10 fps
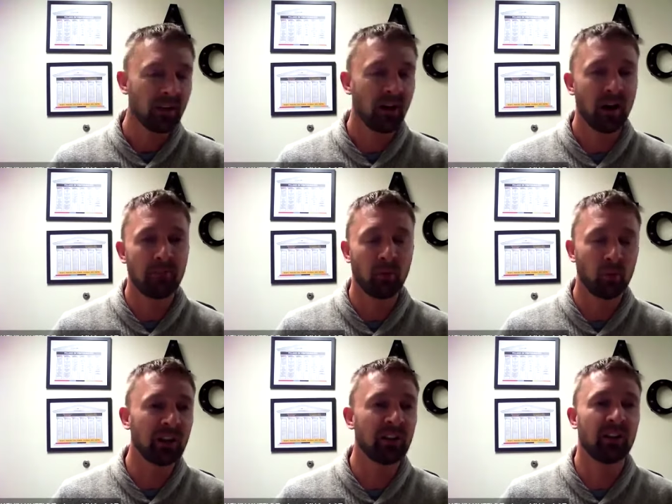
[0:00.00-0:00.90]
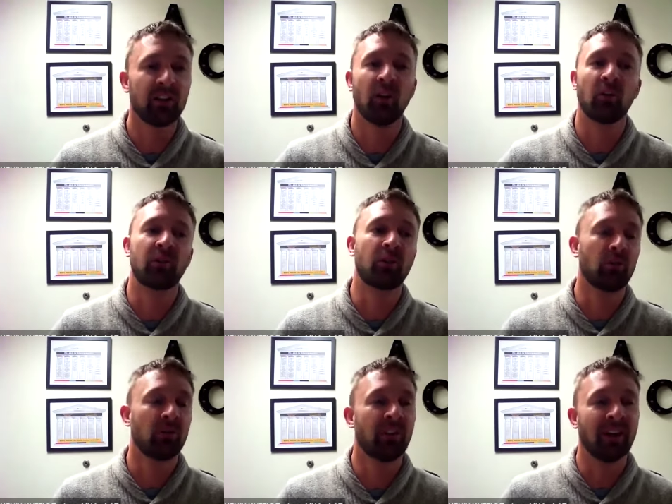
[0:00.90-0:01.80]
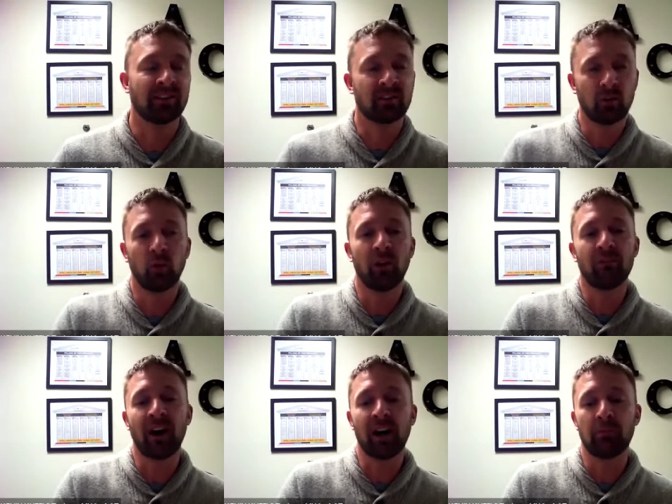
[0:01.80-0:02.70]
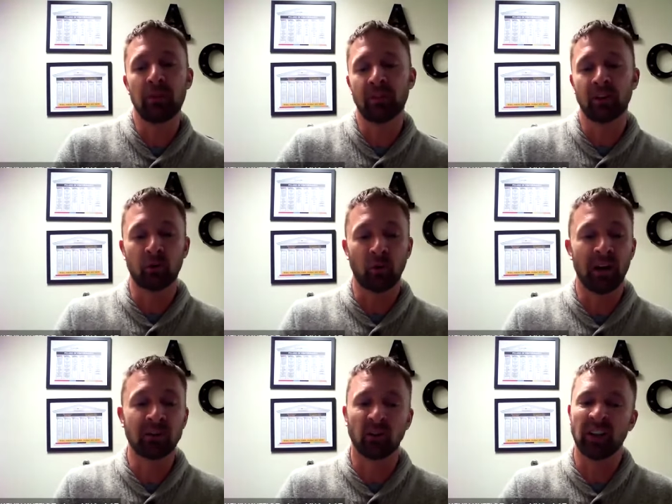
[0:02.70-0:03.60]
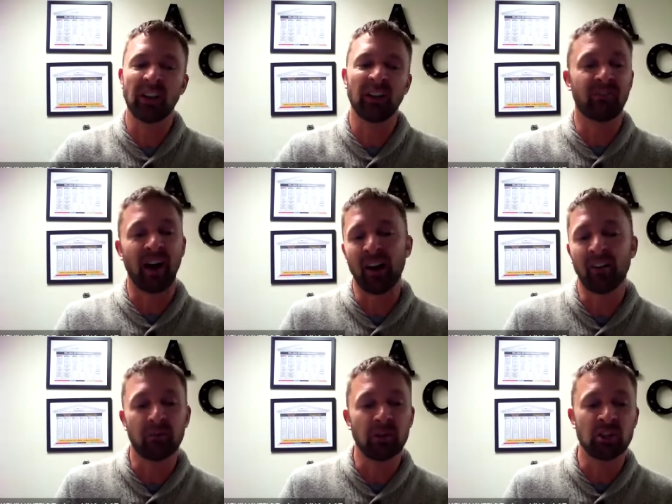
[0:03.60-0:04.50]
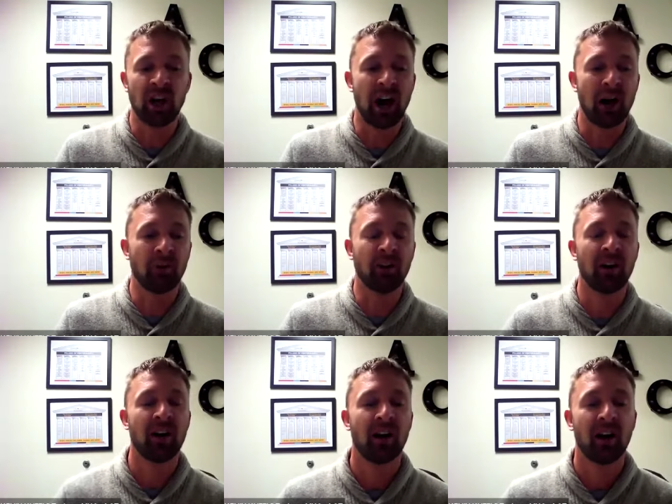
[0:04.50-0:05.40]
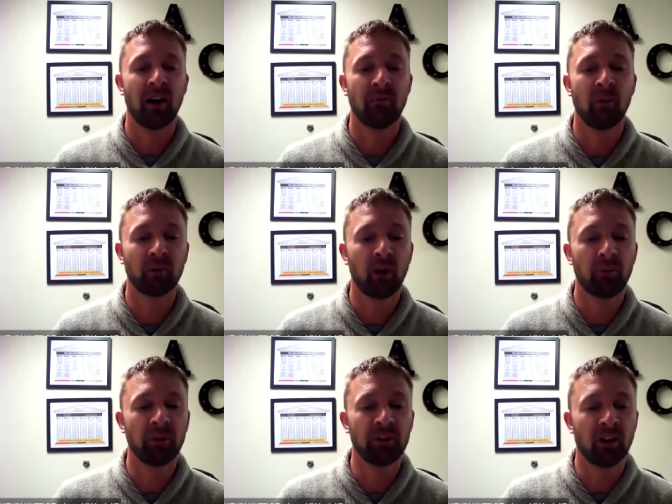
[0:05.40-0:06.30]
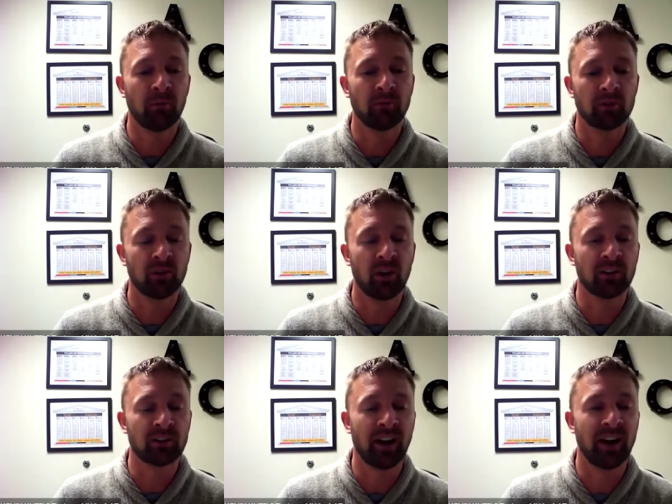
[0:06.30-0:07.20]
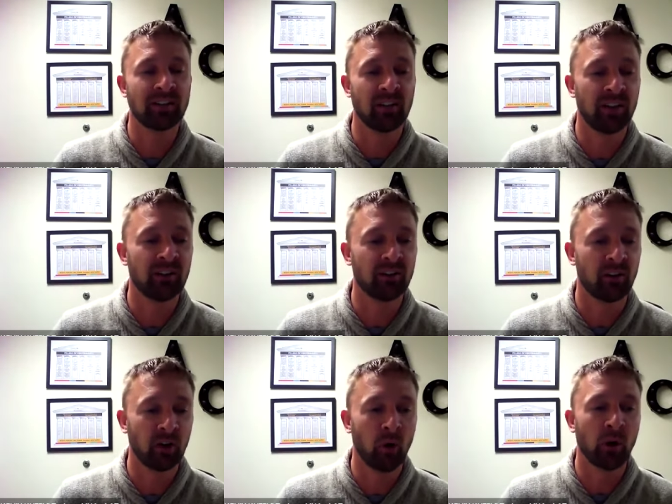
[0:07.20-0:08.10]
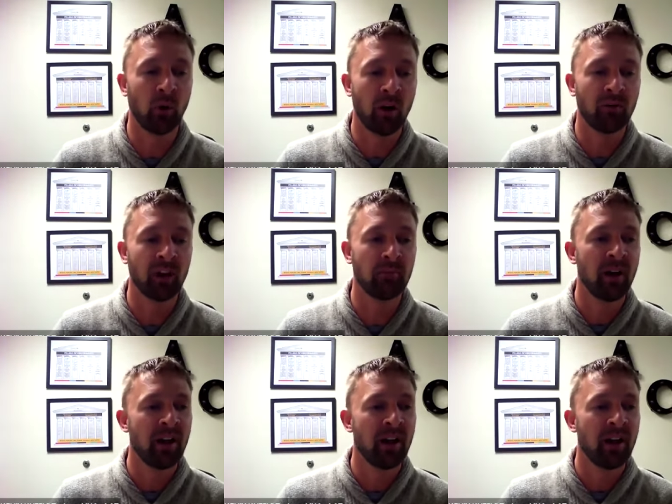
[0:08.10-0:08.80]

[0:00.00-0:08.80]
Um, but really, those the school environment, the grades, or getting fired from a job, or um, those are all pretty um, strong signs that things aren't going well for them.